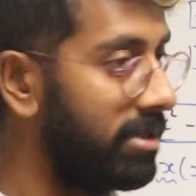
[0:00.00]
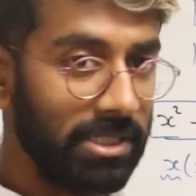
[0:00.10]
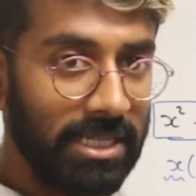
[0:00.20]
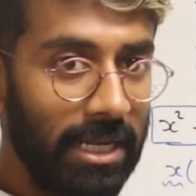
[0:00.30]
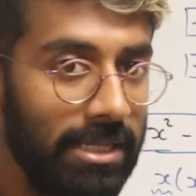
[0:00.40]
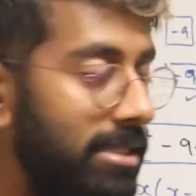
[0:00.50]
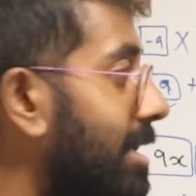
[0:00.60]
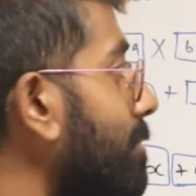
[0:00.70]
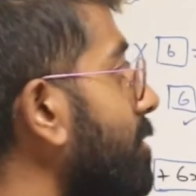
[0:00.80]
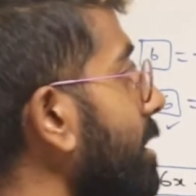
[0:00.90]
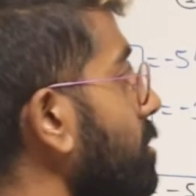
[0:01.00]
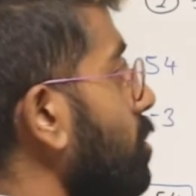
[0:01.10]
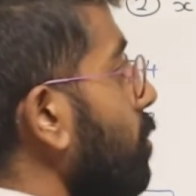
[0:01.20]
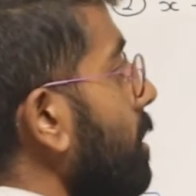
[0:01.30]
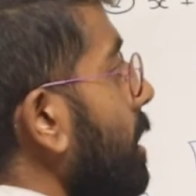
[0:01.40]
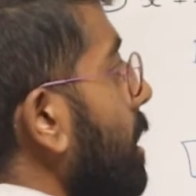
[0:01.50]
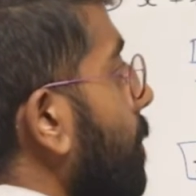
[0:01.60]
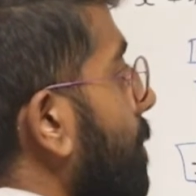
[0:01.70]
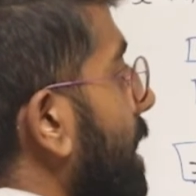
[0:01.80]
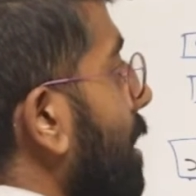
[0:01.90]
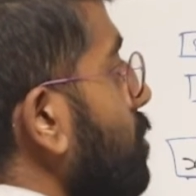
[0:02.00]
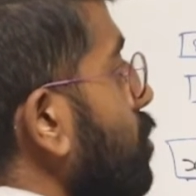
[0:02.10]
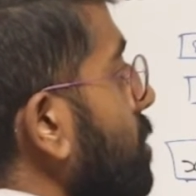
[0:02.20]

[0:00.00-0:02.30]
exactly the same thing. So pick out 2